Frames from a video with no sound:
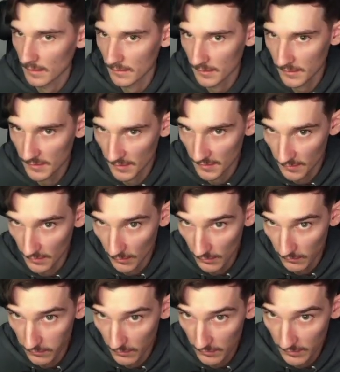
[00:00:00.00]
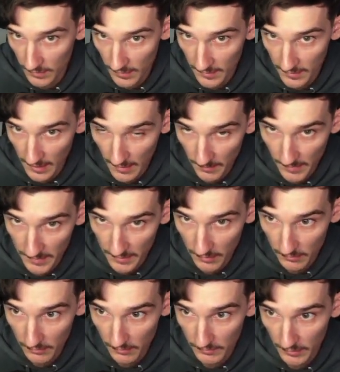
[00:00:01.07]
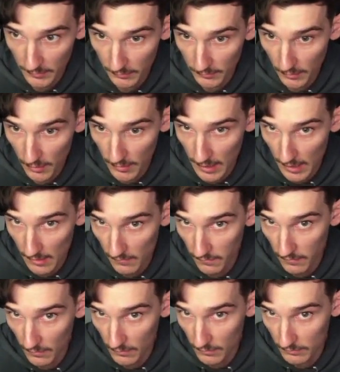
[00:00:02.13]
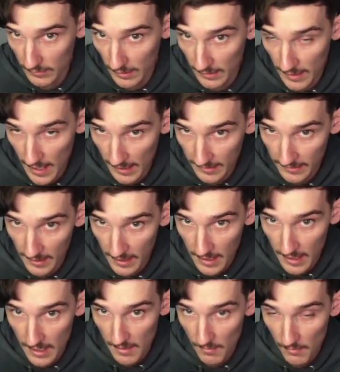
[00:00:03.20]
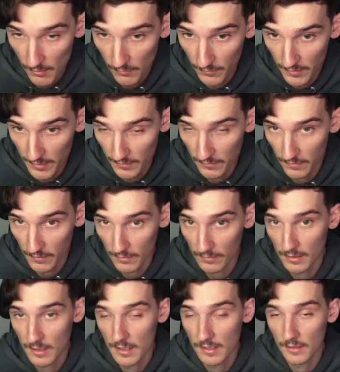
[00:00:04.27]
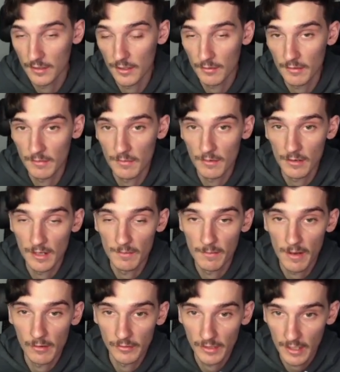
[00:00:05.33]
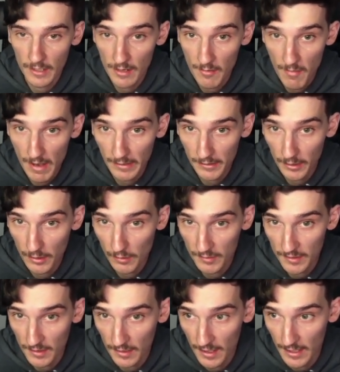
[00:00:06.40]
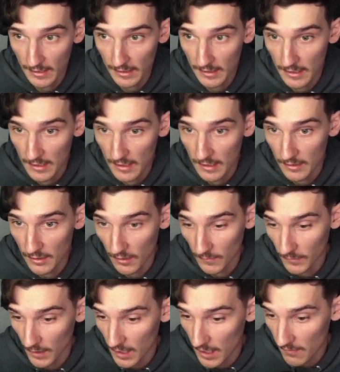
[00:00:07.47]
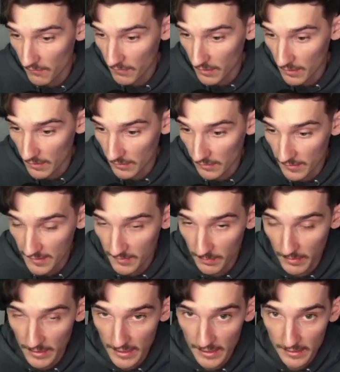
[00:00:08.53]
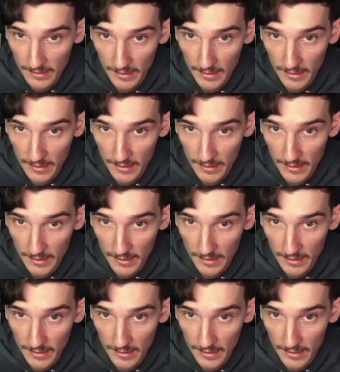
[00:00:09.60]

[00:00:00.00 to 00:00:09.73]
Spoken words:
This is all for this episode of the tutorial. Follow the next movie for knowing more about array methods like .average, split,